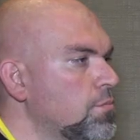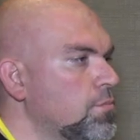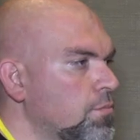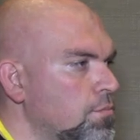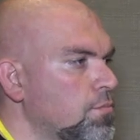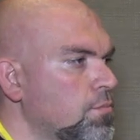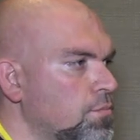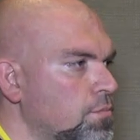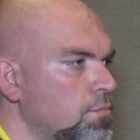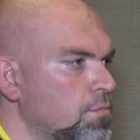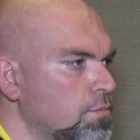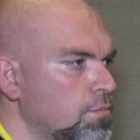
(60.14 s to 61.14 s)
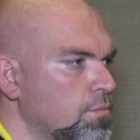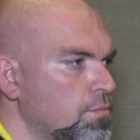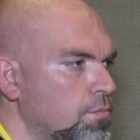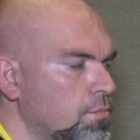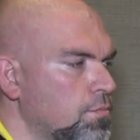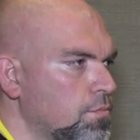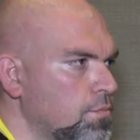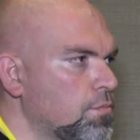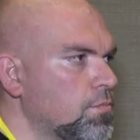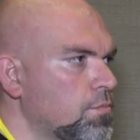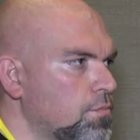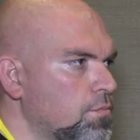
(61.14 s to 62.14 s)

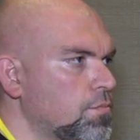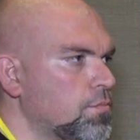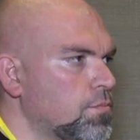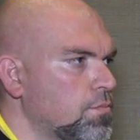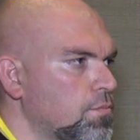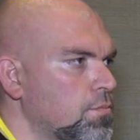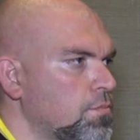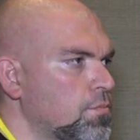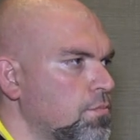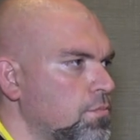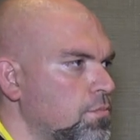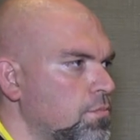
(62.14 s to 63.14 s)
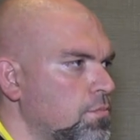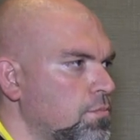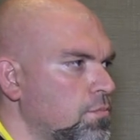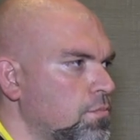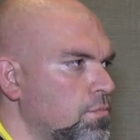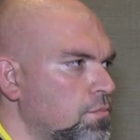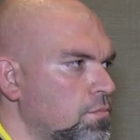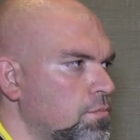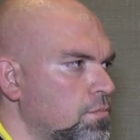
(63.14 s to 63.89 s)
(not speaking)